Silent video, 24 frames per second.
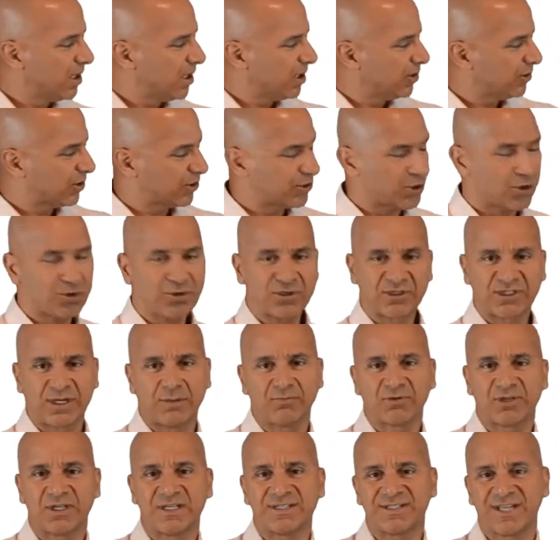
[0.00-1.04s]
The third
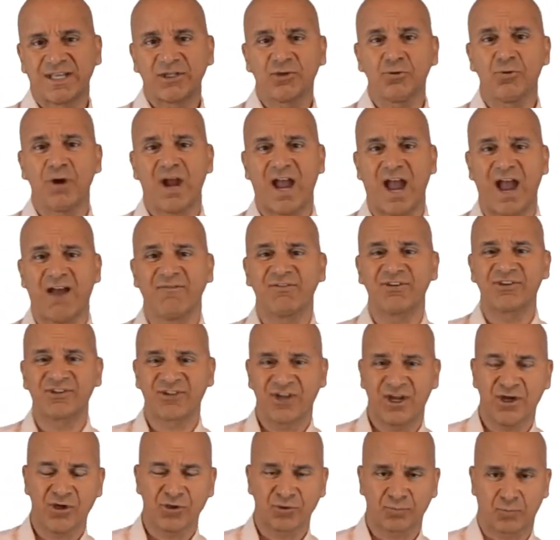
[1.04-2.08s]
assumption is that you have a
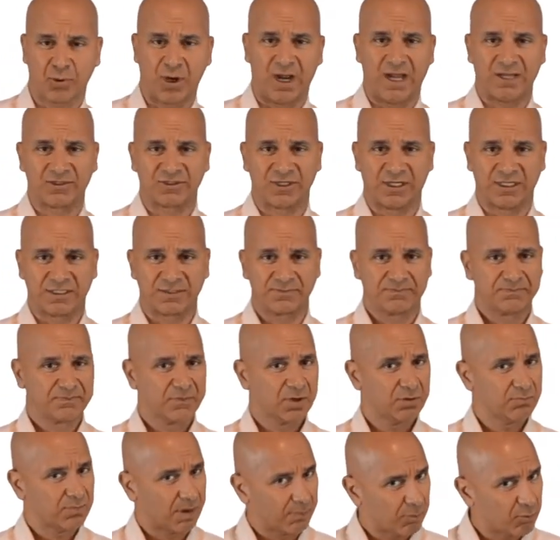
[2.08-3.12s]
sales process.
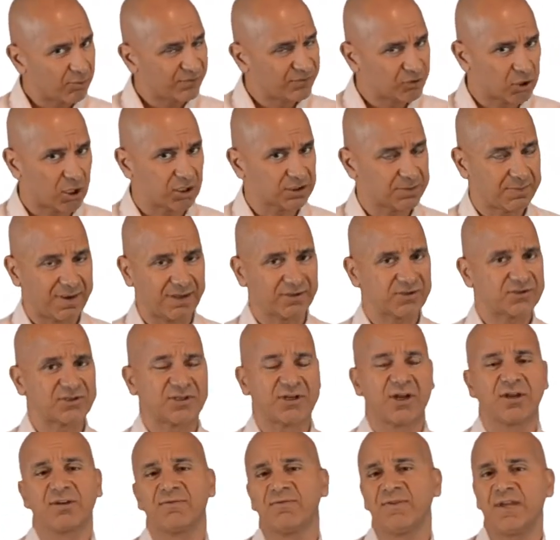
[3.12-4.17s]
Remember, we've talked about this in
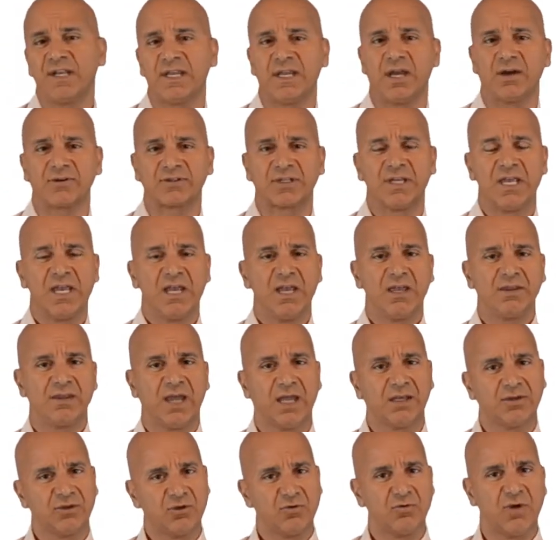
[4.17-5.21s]
other videos,
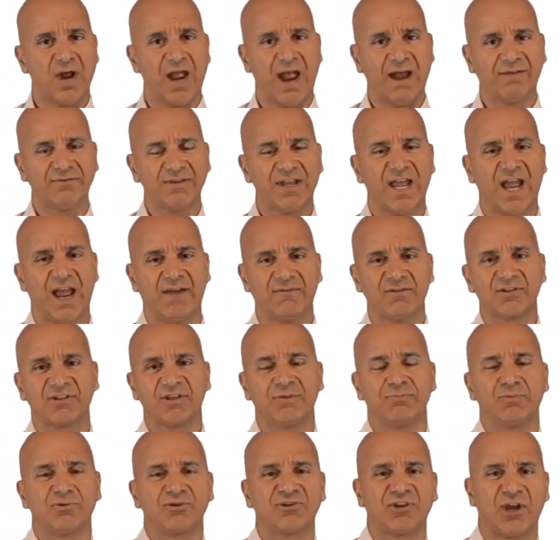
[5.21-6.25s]
that you have to have a
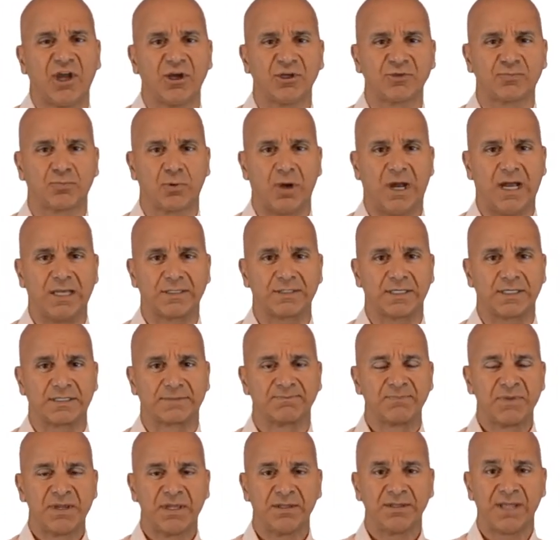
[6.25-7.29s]
simple sales process.
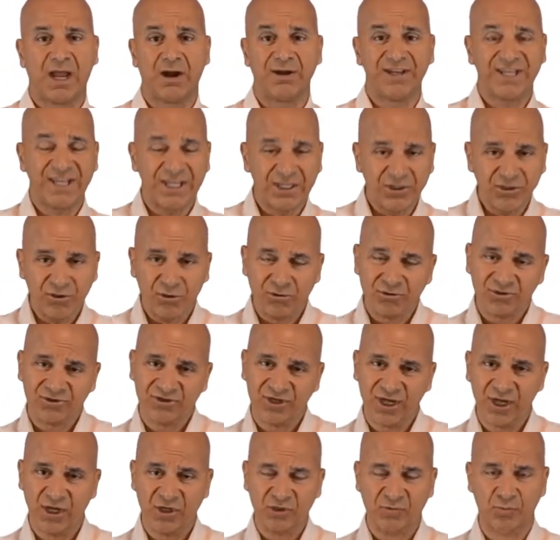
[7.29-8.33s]
Now, in your
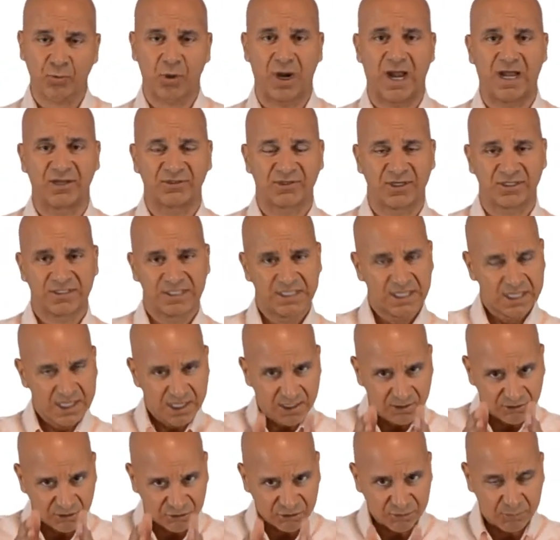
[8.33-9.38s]
sales process,
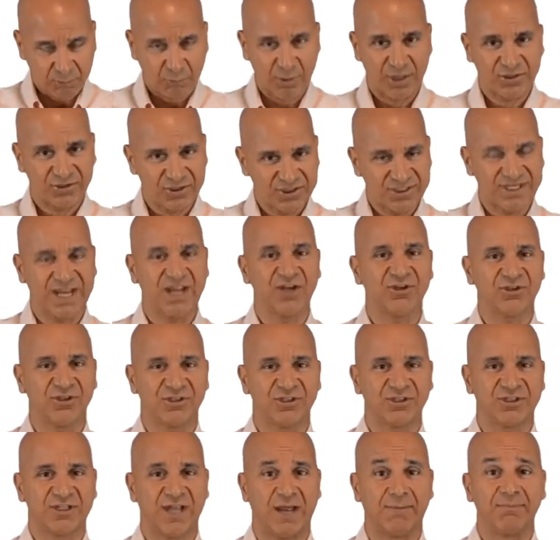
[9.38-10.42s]
there's a presentation
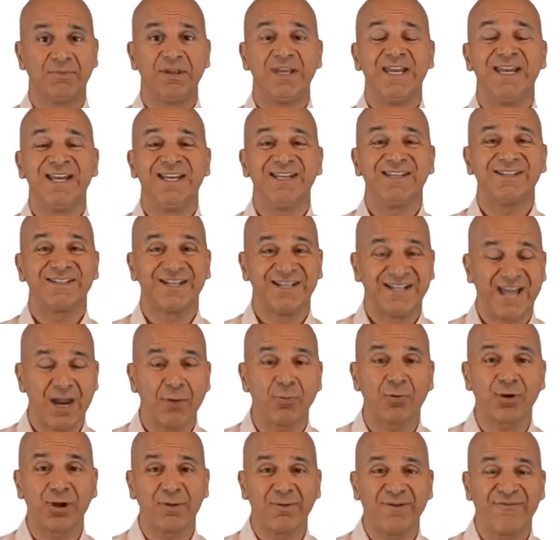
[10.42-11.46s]
step. Today,
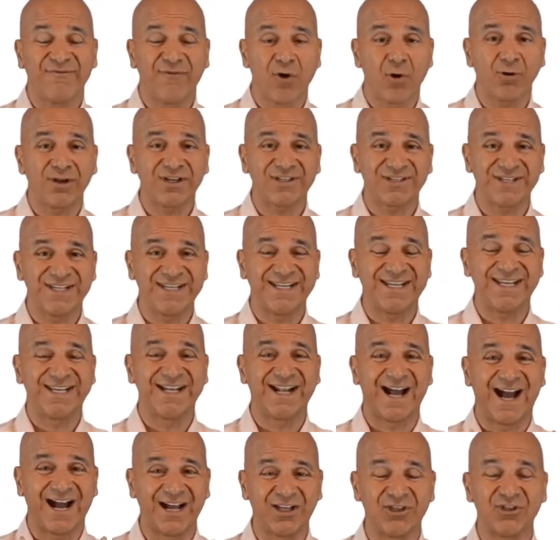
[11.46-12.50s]
we're going to be focusing in
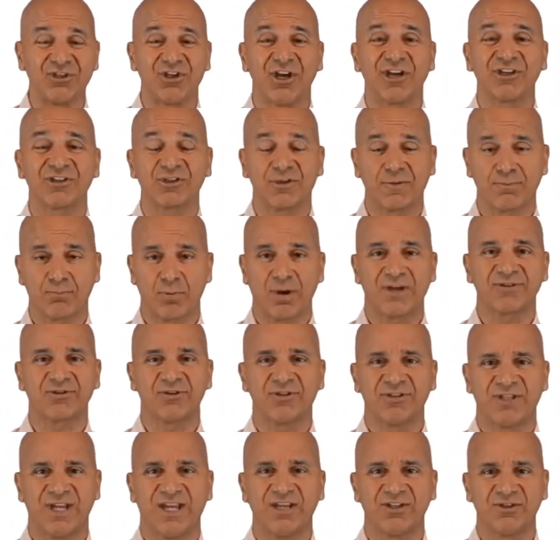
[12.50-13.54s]
on just the
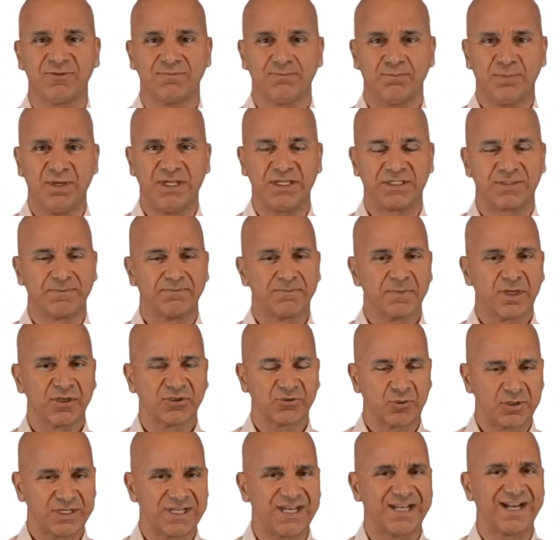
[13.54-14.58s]
presentation piece.
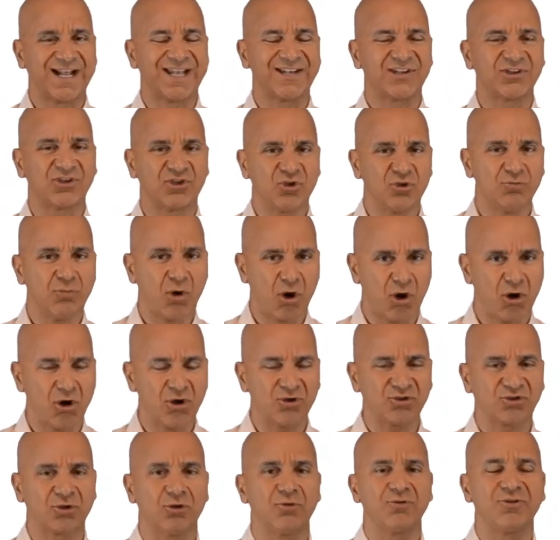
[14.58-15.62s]
So again, I assume
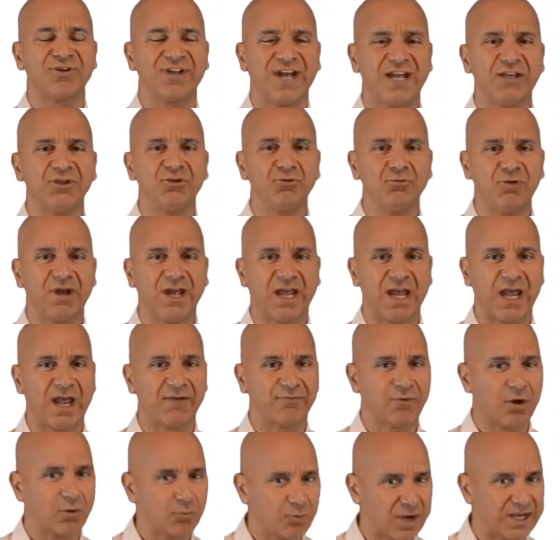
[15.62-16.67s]
also that you have
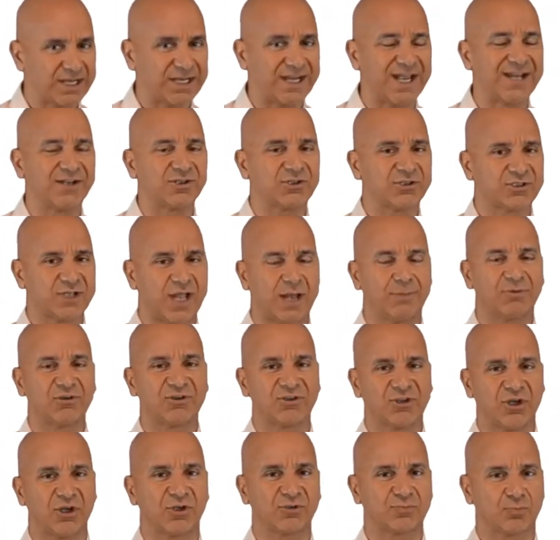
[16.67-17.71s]
already an established
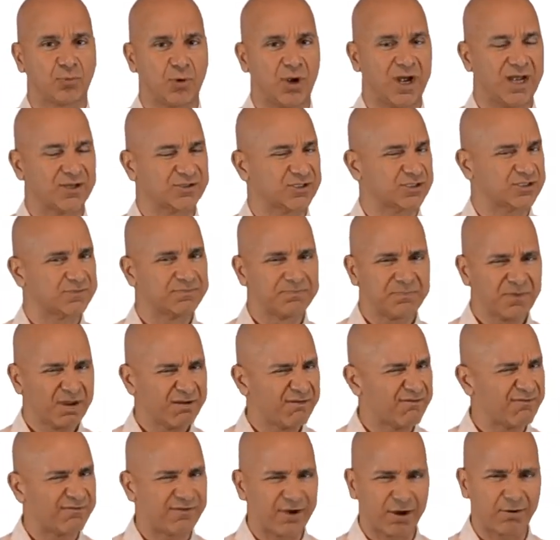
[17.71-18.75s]
sales process.
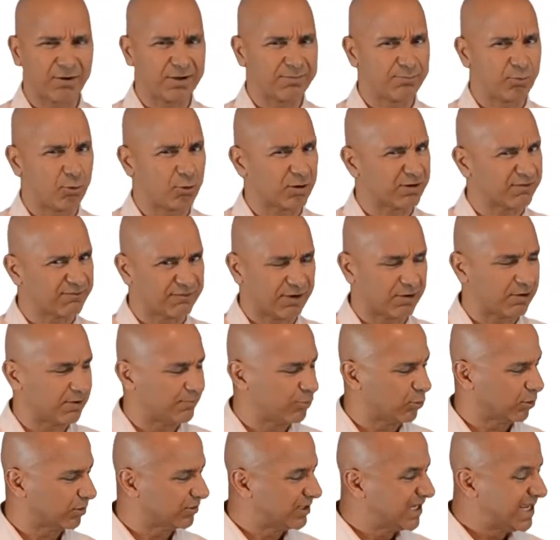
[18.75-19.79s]
Very important, very
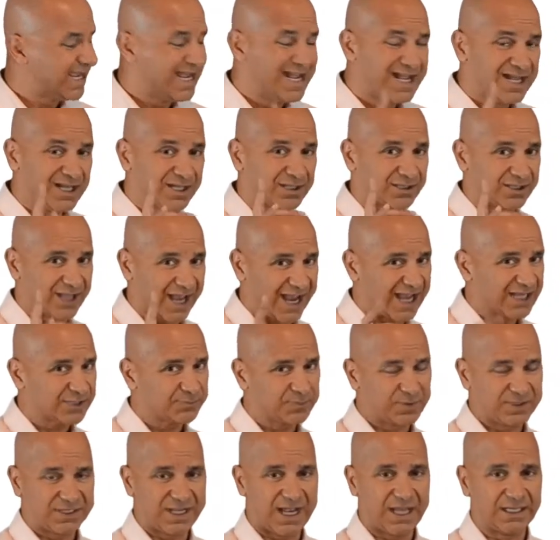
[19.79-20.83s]
important. Last
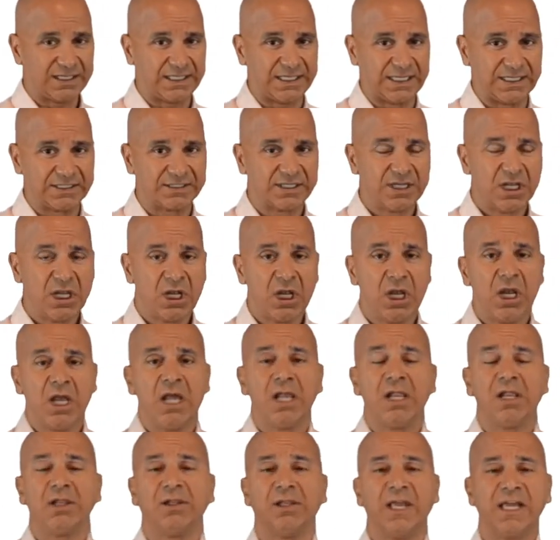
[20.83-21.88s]
but not least,
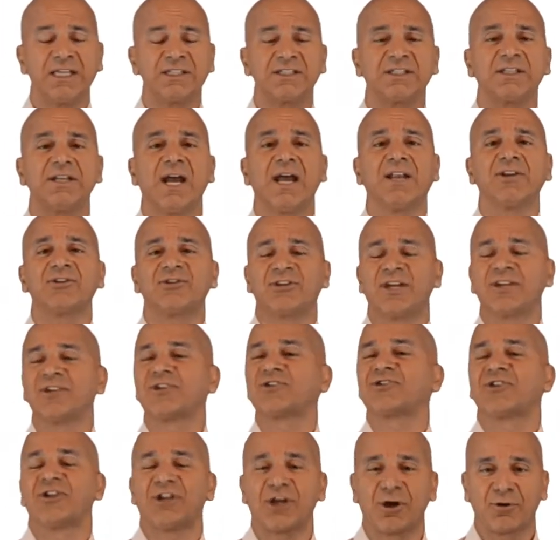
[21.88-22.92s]
let's kind of set the
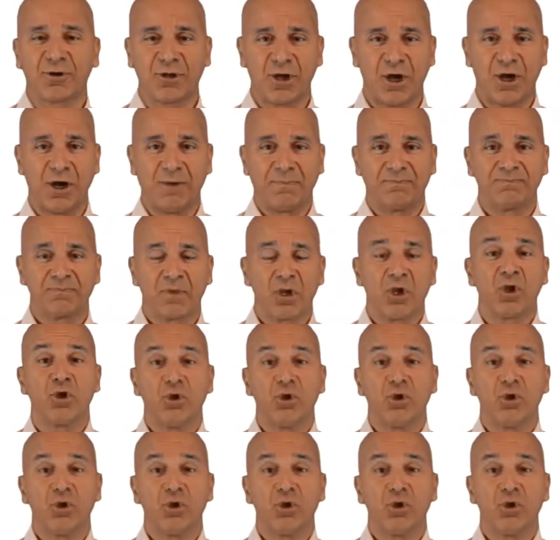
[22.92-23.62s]
scenario up.